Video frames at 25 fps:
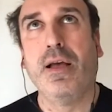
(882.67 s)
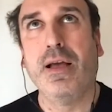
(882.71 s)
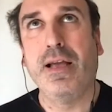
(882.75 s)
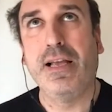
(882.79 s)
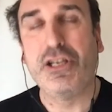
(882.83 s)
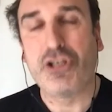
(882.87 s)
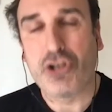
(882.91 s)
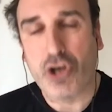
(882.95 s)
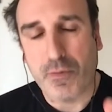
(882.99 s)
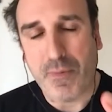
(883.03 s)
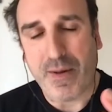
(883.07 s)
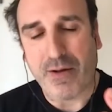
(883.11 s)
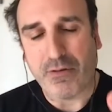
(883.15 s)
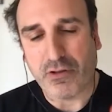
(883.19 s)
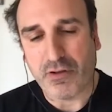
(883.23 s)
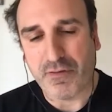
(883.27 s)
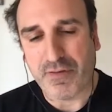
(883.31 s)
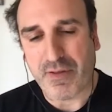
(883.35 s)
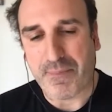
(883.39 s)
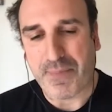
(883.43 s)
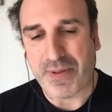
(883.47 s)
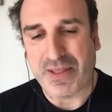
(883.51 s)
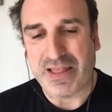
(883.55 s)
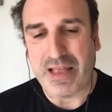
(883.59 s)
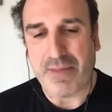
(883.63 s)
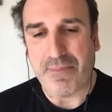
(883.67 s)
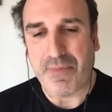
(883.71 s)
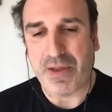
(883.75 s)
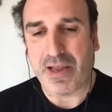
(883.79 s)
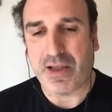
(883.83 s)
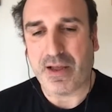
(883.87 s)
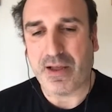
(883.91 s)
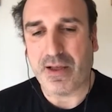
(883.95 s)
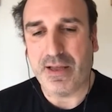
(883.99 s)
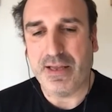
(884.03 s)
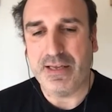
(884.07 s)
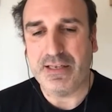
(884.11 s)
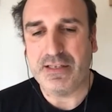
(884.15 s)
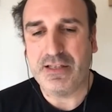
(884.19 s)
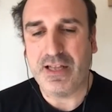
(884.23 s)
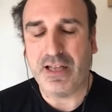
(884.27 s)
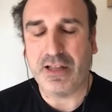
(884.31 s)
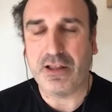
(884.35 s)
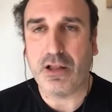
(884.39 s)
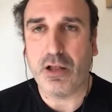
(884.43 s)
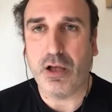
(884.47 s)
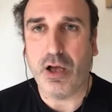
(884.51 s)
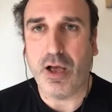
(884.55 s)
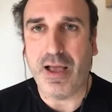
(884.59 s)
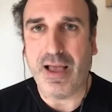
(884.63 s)
is come out of the pandemic is
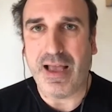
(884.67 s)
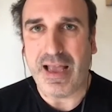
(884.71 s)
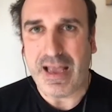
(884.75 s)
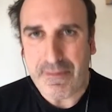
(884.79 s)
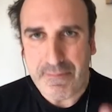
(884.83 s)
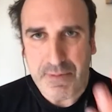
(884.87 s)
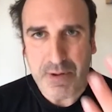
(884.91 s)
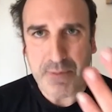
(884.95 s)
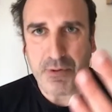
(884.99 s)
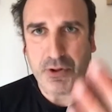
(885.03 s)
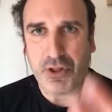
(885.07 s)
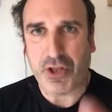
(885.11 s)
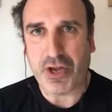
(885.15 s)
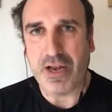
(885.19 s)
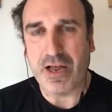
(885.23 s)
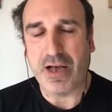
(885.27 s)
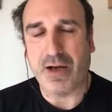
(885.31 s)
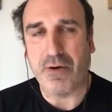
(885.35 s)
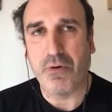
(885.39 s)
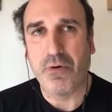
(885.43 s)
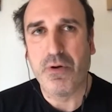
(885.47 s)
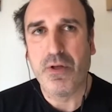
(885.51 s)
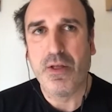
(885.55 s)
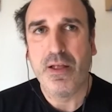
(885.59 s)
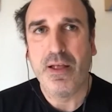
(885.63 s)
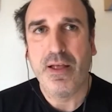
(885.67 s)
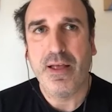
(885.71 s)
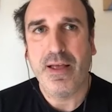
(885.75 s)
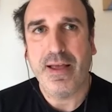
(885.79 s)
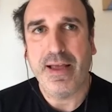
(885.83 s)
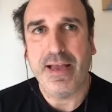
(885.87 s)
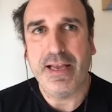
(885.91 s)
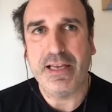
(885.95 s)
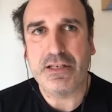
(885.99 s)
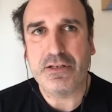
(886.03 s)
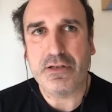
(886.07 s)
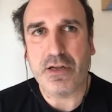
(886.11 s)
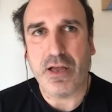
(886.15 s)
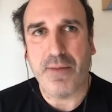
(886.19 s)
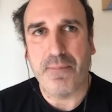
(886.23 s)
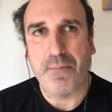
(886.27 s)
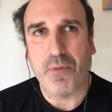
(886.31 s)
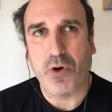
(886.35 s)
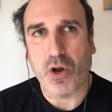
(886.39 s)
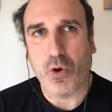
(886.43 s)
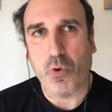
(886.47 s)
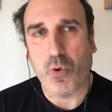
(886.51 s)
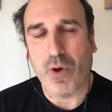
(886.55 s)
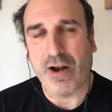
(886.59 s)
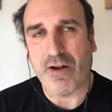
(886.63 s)
that everybody now is
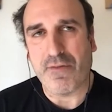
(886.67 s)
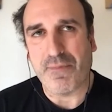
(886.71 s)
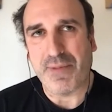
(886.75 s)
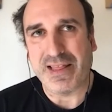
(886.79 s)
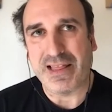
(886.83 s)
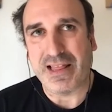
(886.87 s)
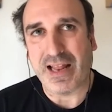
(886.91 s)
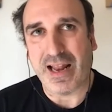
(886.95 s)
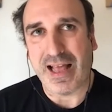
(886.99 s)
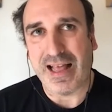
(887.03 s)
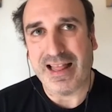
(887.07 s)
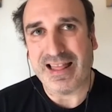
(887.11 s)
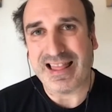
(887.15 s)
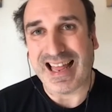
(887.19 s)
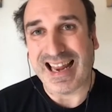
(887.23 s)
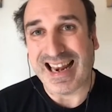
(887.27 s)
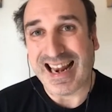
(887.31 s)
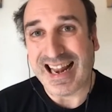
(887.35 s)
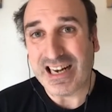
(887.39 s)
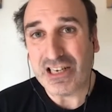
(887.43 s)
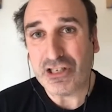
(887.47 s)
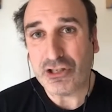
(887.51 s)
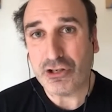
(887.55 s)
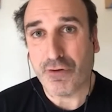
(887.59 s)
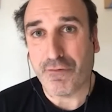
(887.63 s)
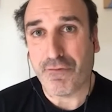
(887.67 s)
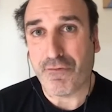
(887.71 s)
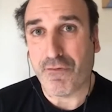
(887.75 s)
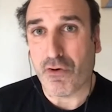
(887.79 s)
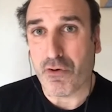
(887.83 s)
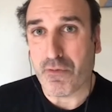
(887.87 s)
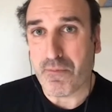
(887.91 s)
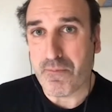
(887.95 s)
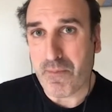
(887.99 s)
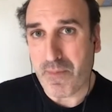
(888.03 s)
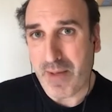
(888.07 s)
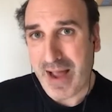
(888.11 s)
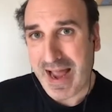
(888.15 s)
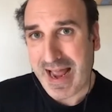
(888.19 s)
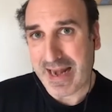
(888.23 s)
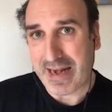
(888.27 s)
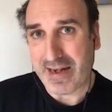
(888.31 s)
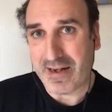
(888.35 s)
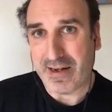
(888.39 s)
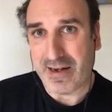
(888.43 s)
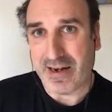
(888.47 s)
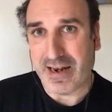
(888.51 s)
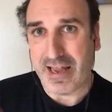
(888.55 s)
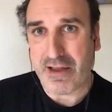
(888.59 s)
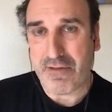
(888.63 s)
more aware of mental health, and also for
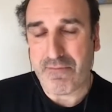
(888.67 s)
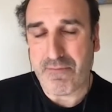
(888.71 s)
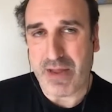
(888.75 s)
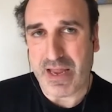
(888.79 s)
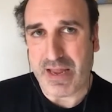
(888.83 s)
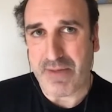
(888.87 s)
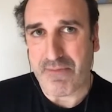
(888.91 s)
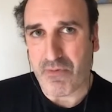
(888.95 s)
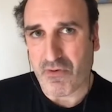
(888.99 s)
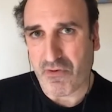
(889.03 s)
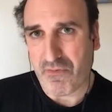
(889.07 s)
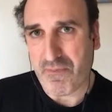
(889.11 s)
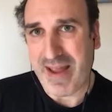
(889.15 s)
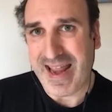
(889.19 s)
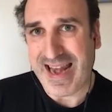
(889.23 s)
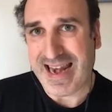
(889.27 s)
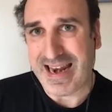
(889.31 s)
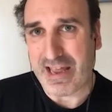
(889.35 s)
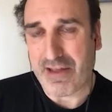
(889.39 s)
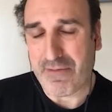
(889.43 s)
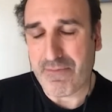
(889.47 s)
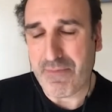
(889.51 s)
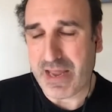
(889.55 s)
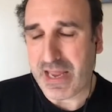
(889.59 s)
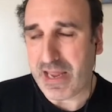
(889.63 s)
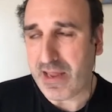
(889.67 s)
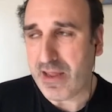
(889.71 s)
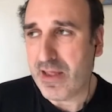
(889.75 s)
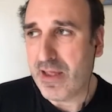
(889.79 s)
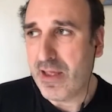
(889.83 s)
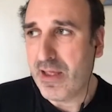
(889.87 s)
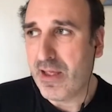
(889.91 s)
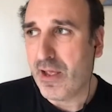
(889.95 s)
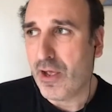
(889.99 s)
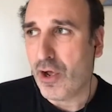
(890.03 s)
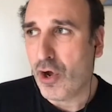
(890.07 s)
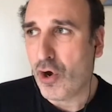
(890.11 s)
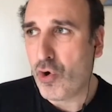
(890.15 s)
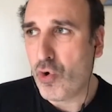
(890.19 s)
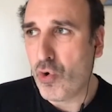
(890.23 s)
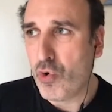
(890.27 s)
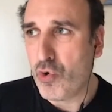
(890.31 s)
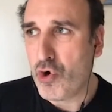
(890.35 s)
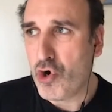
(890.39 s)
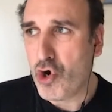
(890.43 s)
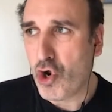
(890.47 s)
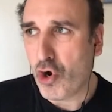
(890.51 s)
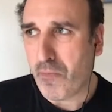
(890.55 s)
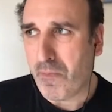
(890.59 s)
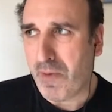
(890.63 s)
men like me, who
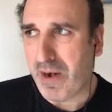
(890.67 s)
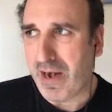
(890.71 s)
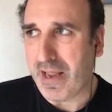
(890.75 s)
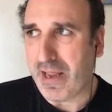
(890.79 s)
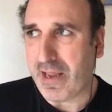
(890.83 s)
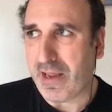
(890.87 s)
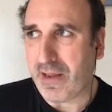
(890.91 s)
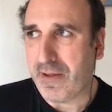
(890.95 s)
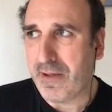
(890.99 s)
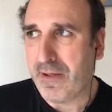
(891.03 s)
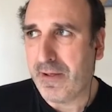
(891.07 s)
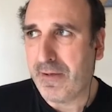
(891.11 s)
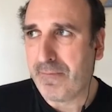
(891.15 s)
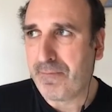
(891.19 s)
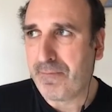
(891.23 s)
normally